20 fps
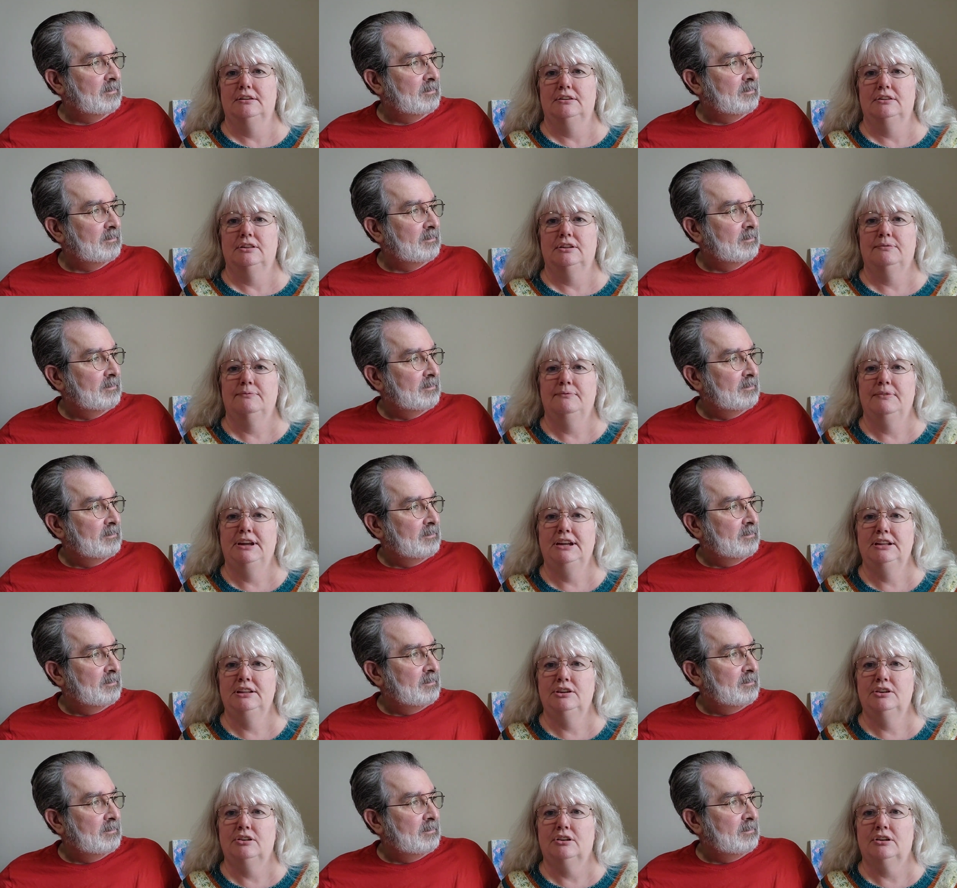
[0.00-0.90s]
Speaker 1: the
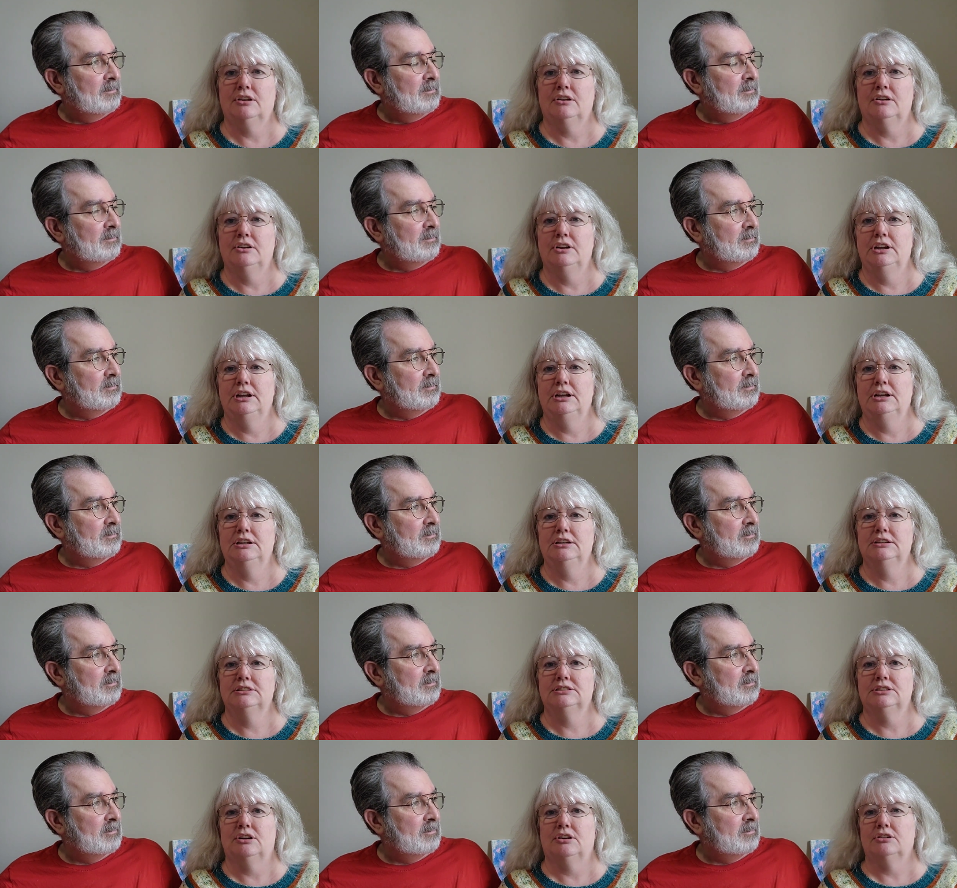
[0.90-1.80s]
main yarn
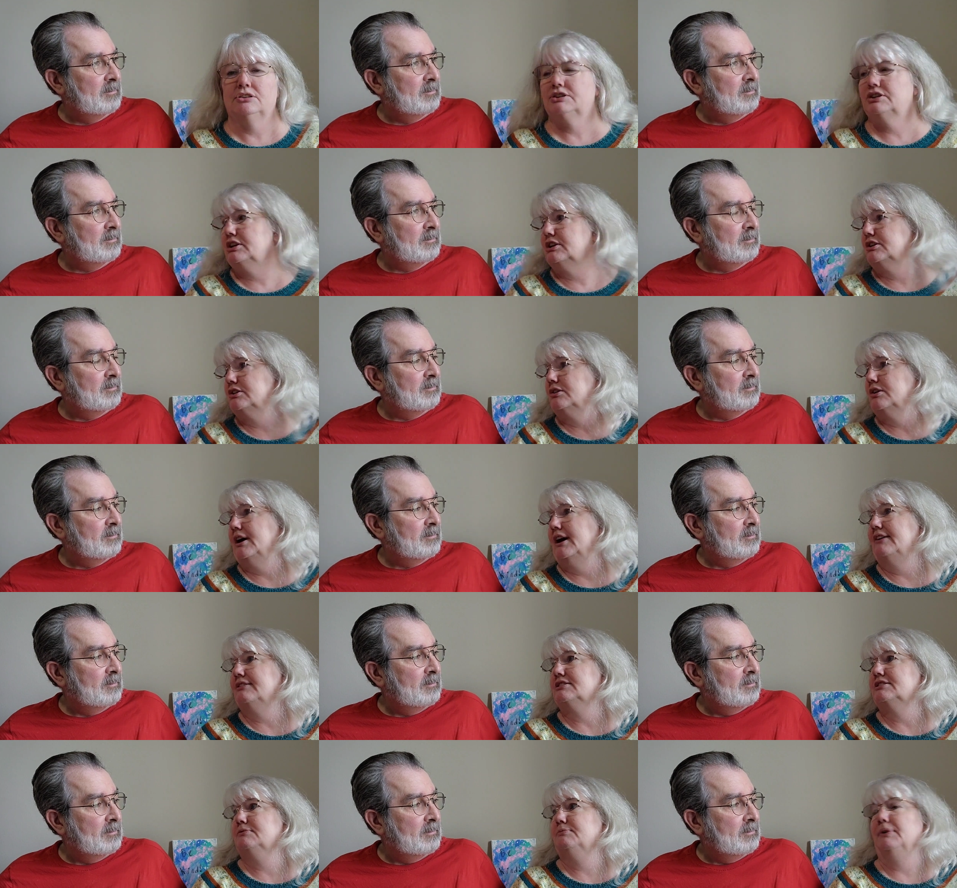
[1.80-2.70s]
is Arctic
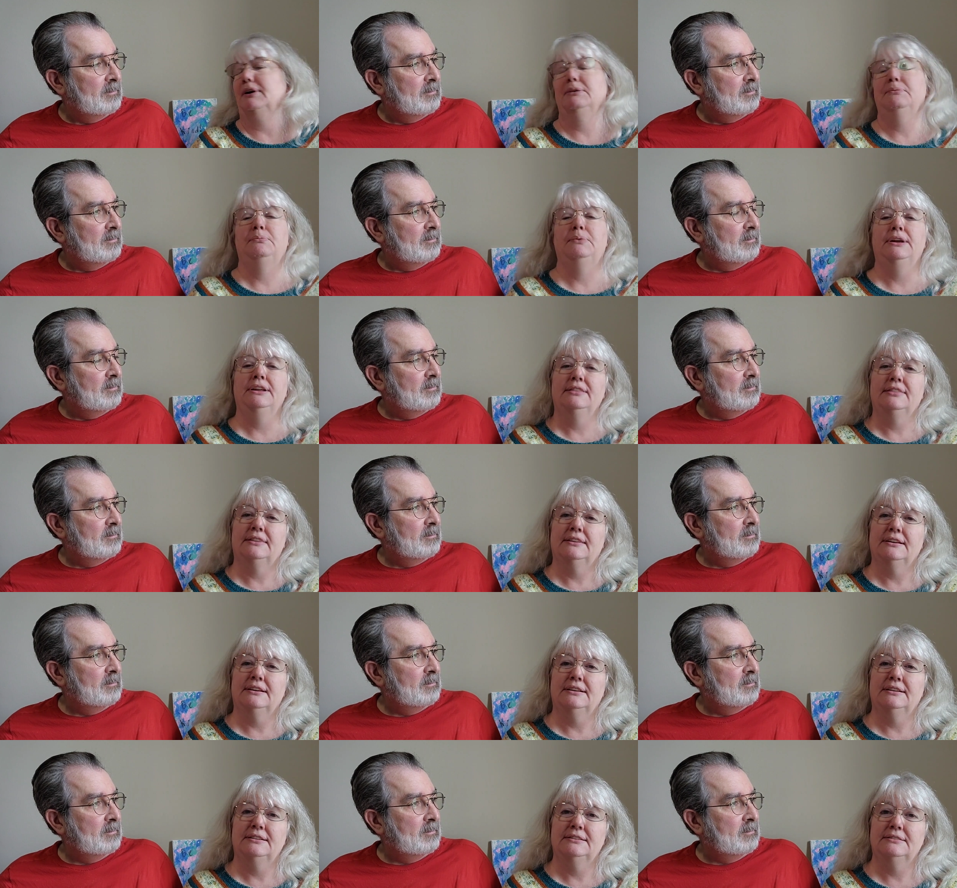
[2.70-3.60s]
Crafts by
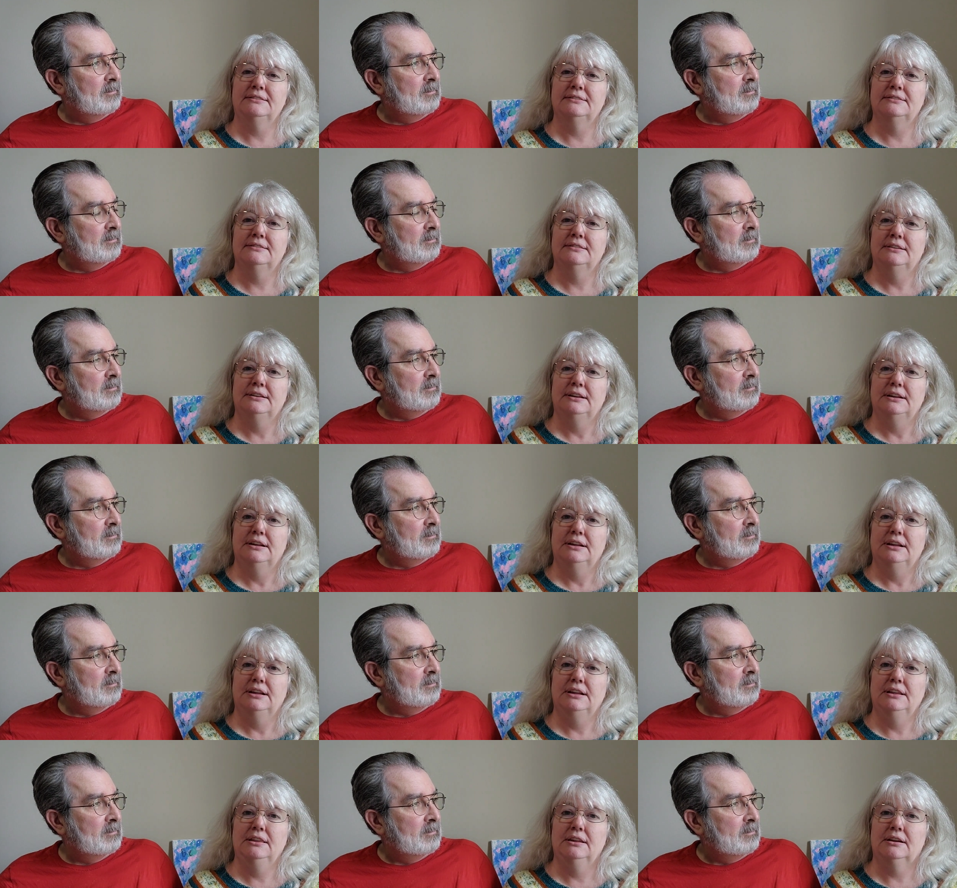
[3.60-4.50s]
Benta
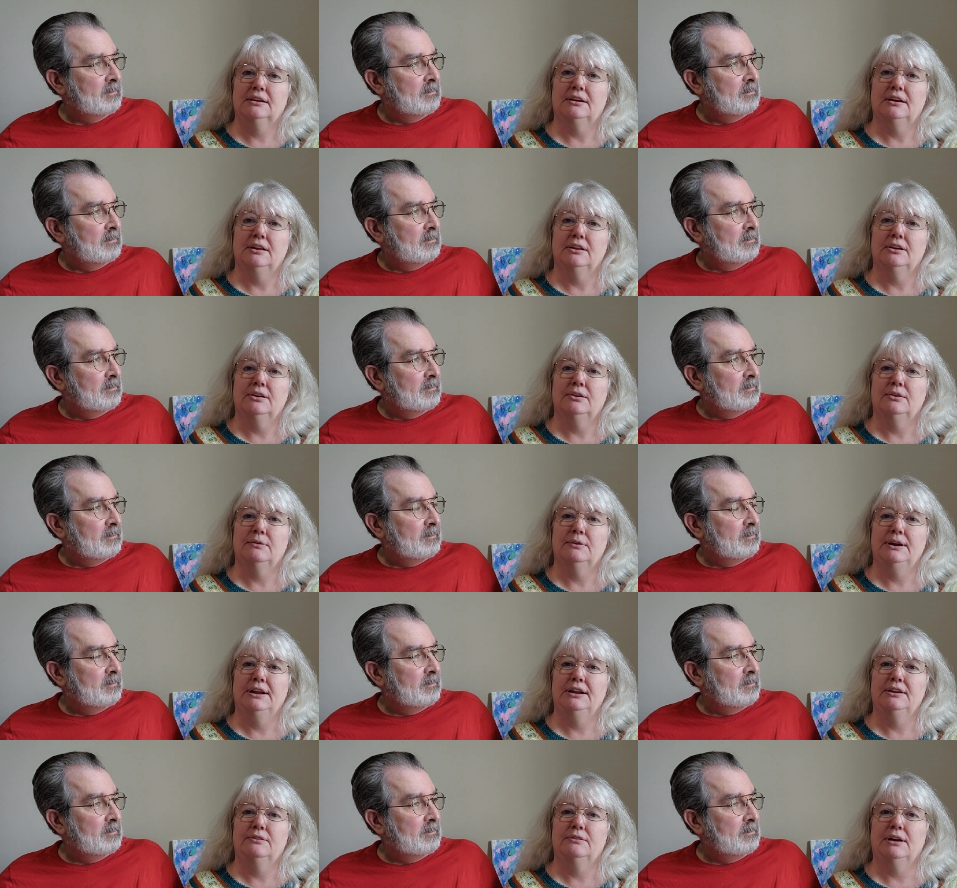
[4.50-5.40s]
in the
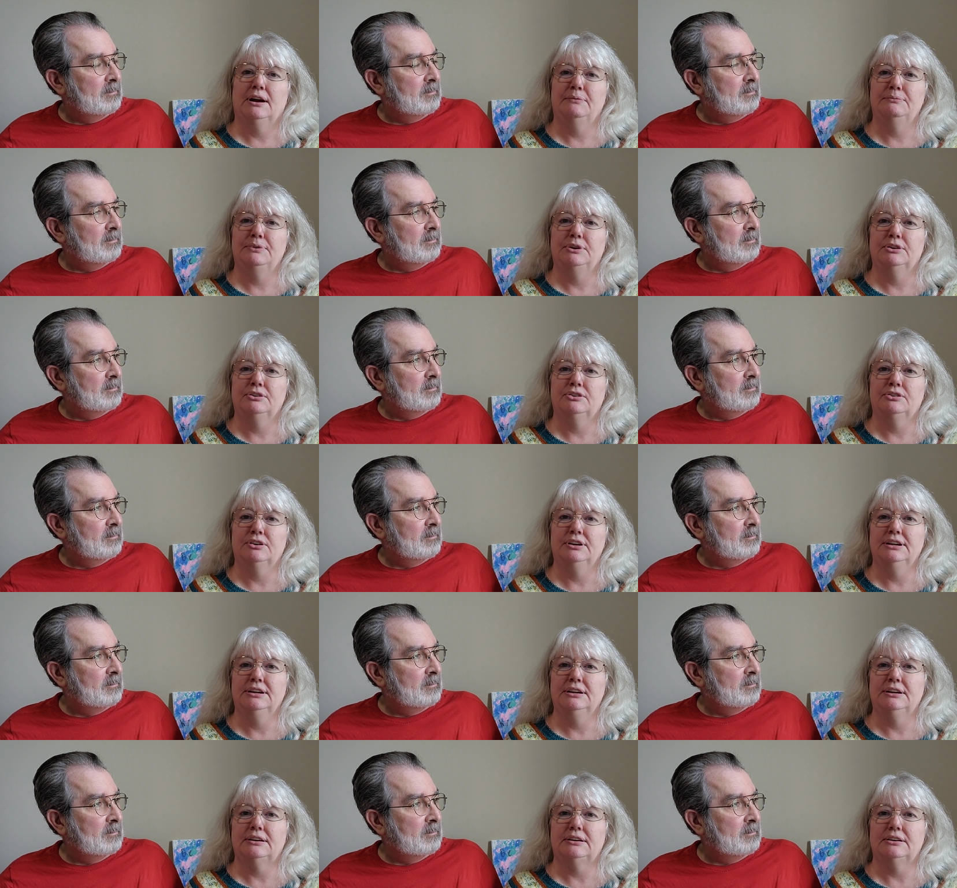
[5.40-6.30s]
colorway Grab Your
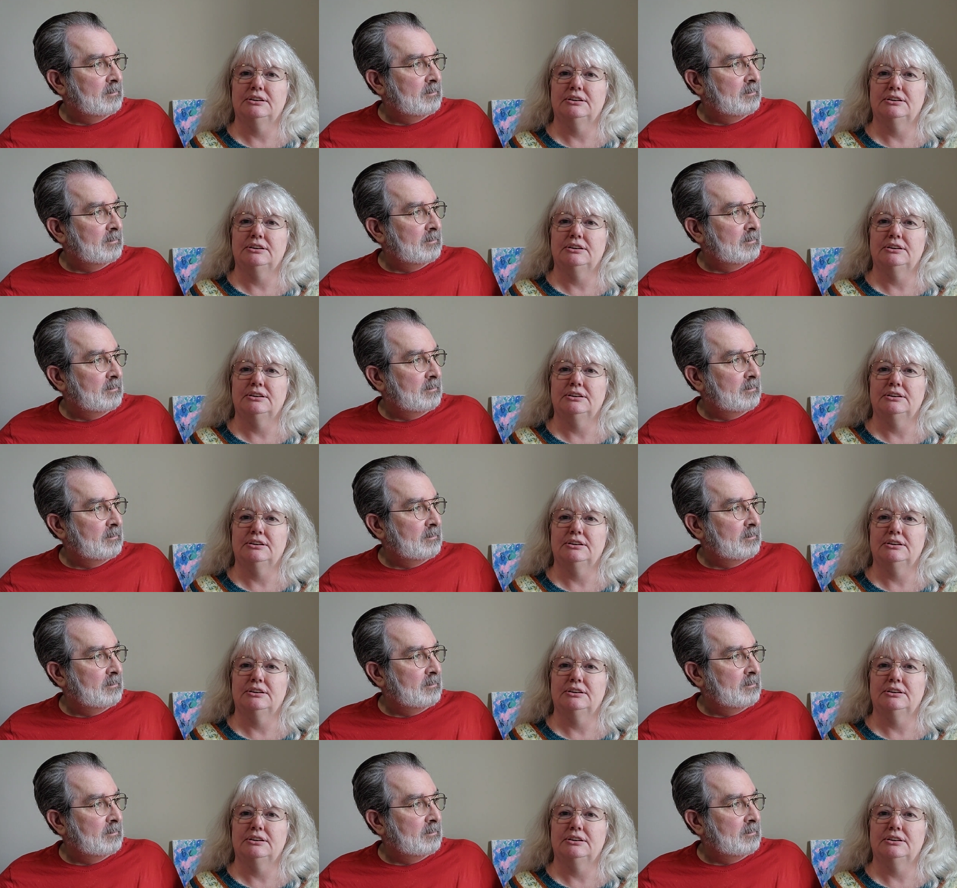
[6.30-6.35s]
Drink.